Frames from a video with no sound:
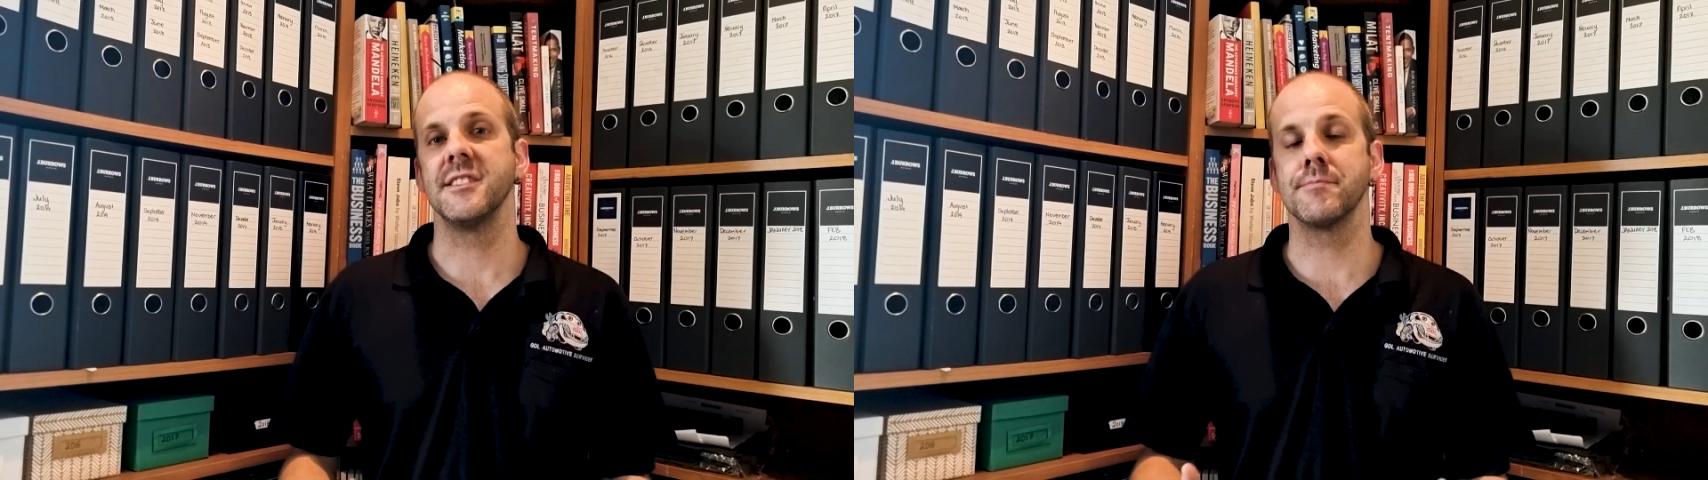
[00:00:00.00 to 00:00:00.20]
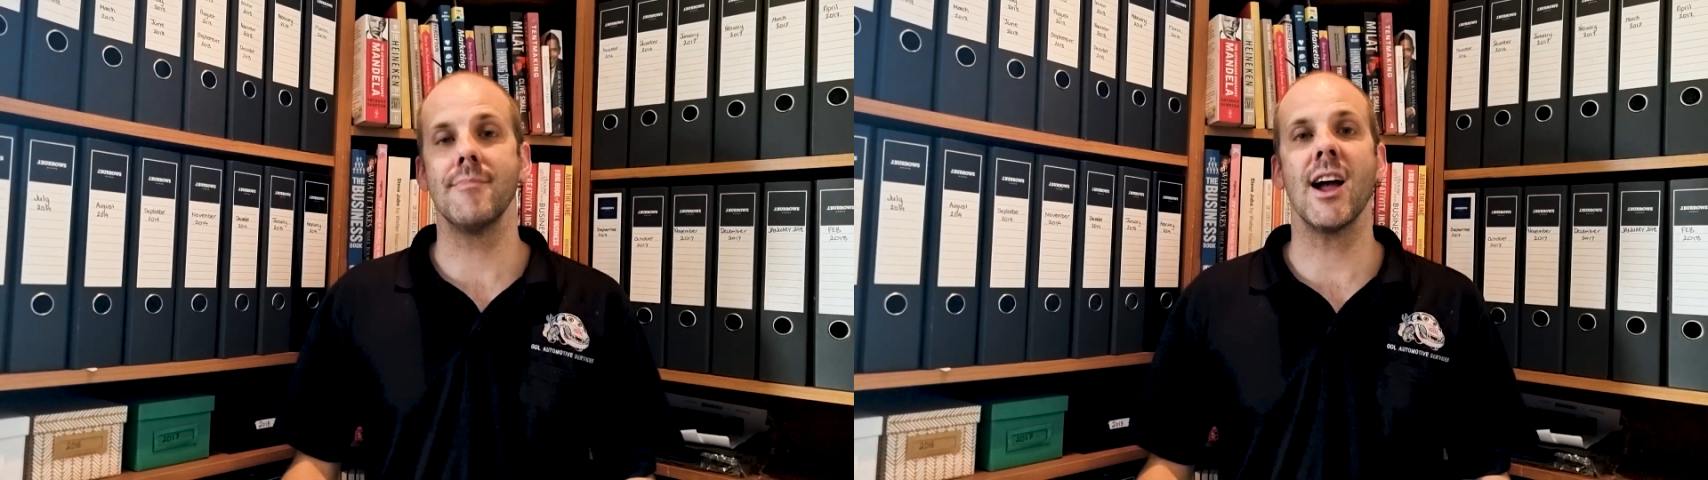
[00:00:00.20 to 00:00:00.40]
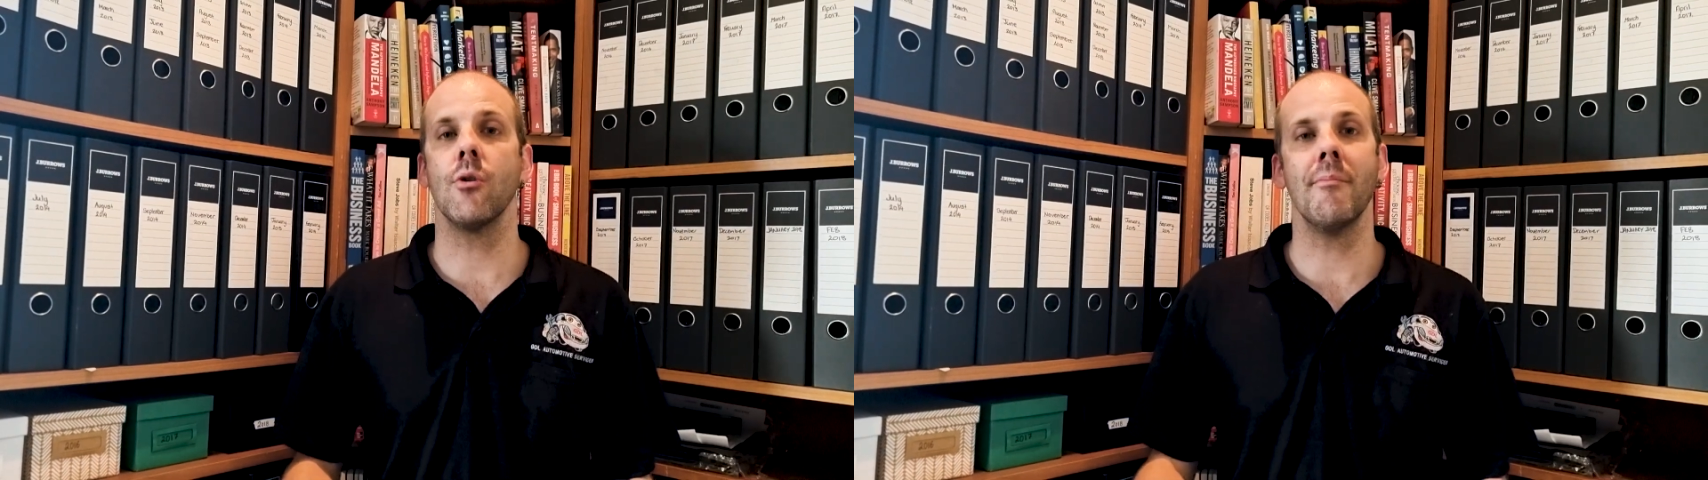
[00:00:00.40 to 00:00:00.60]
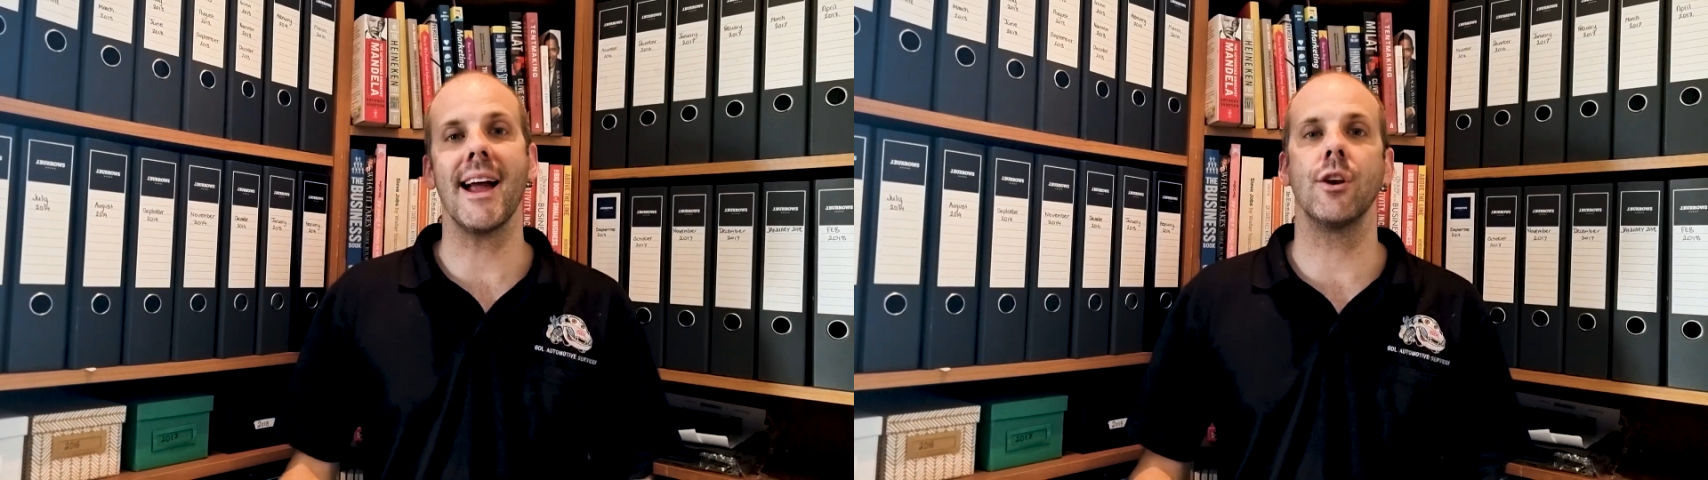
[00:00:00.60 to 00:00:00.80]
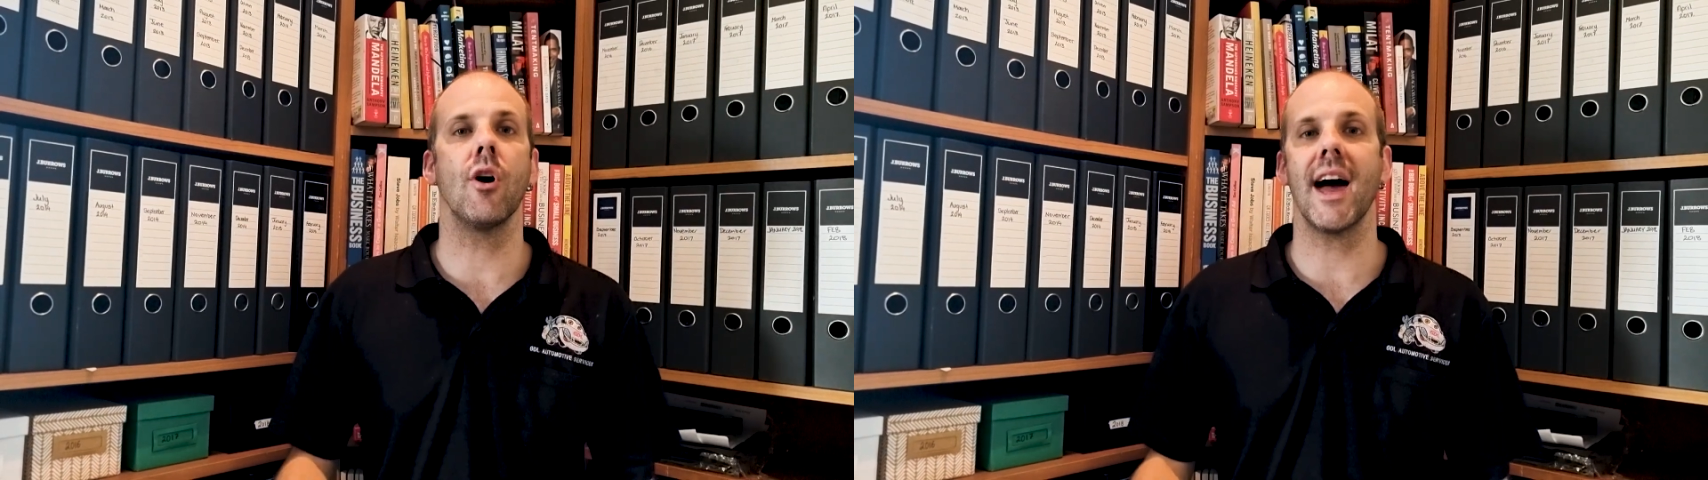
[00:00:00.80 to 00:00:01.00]
This may or
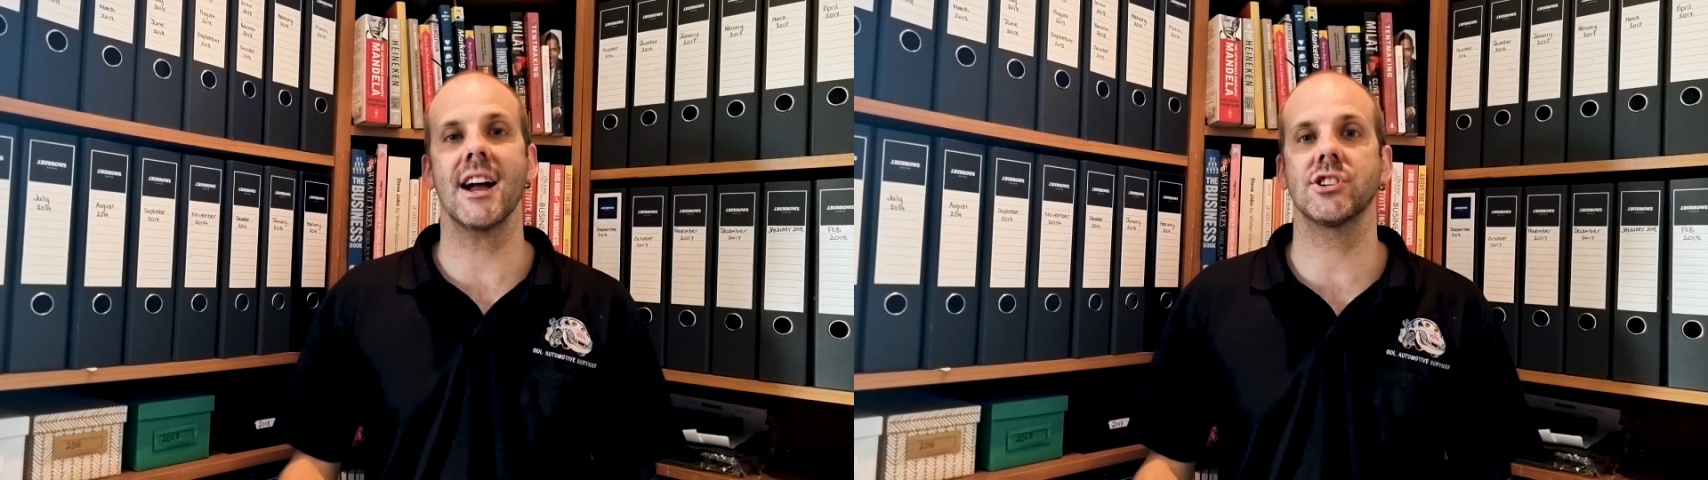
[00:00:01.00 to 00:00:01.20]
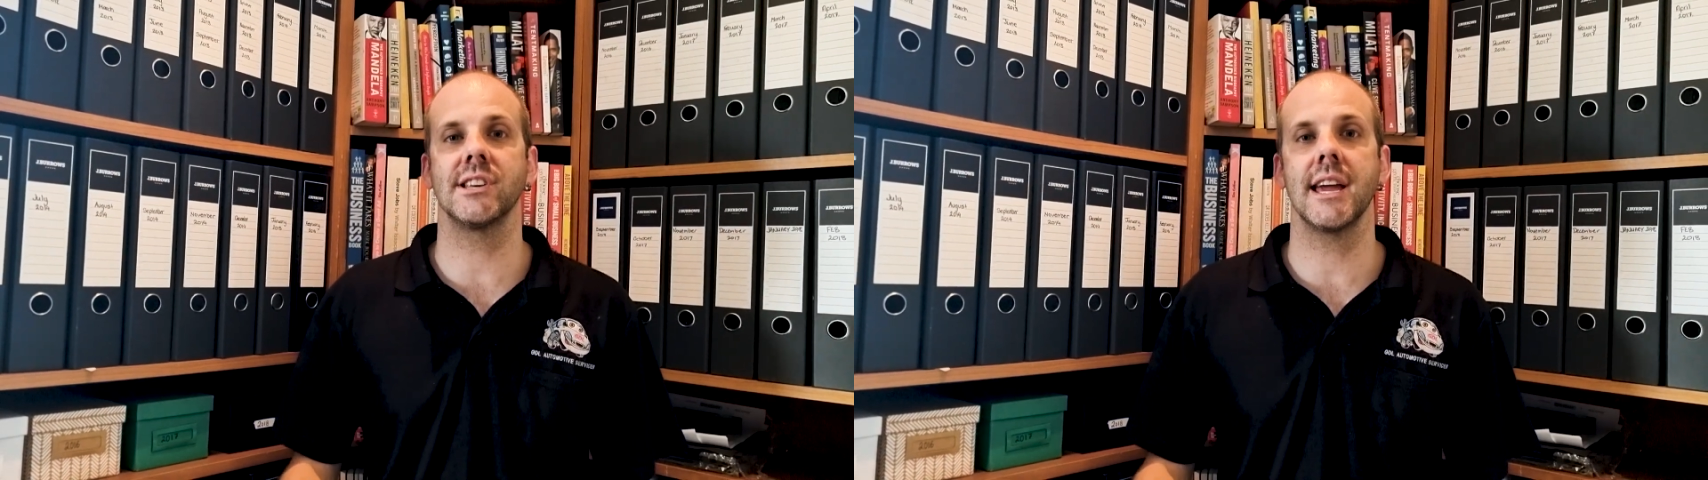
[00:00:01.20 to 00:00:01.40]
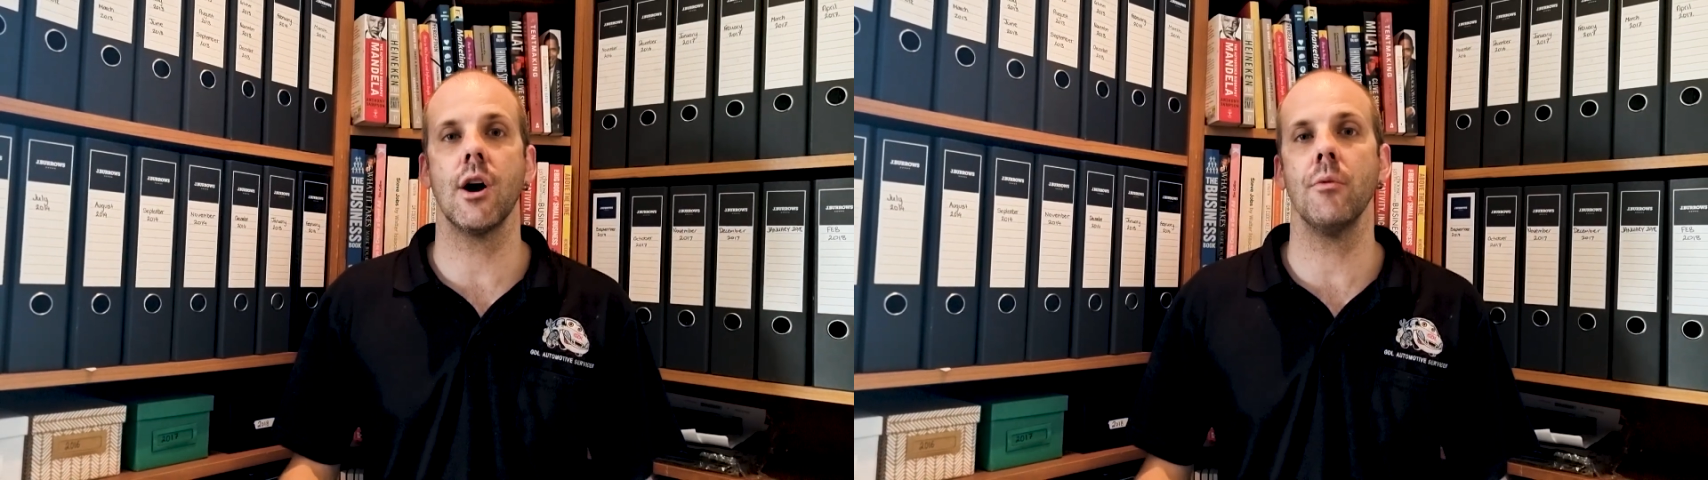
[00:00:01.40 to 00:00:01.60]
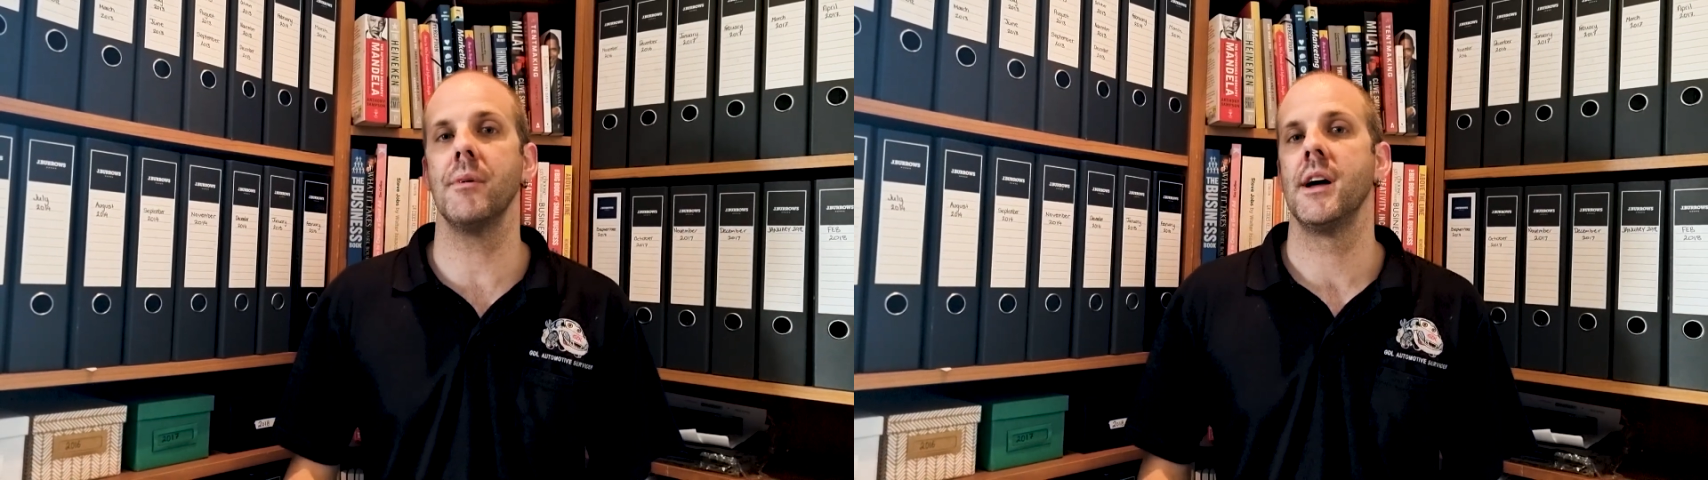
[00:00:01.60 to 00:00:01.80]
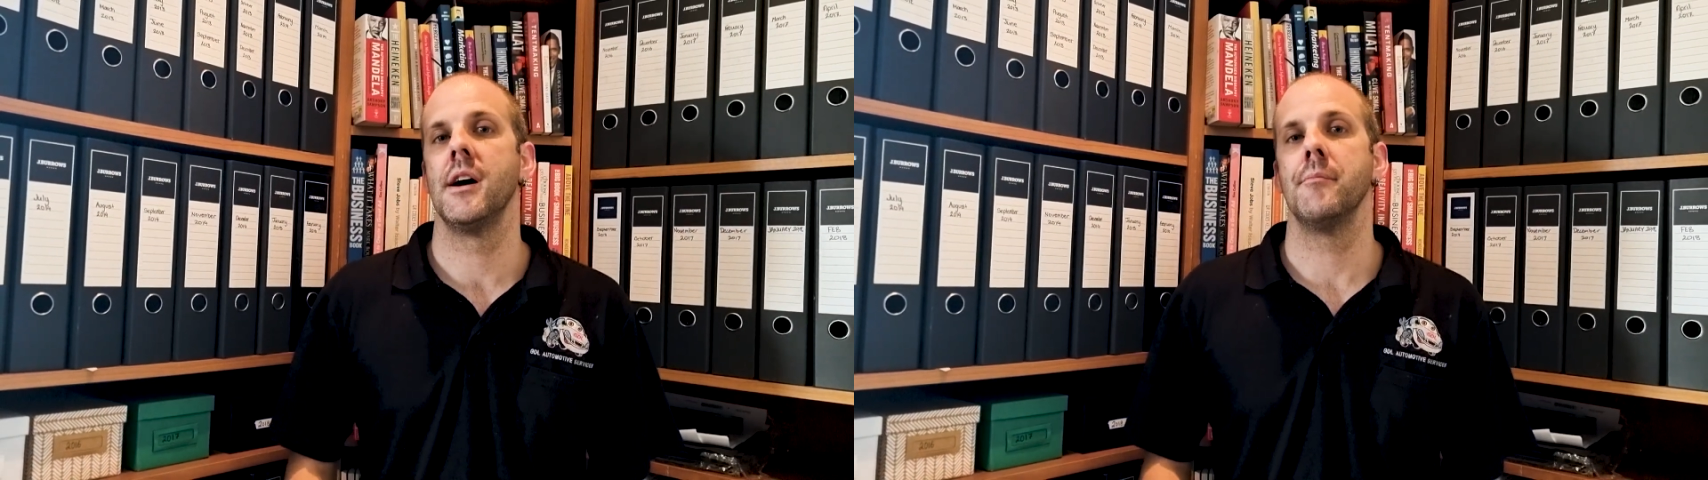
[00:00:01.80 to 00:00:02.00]
may not actually help,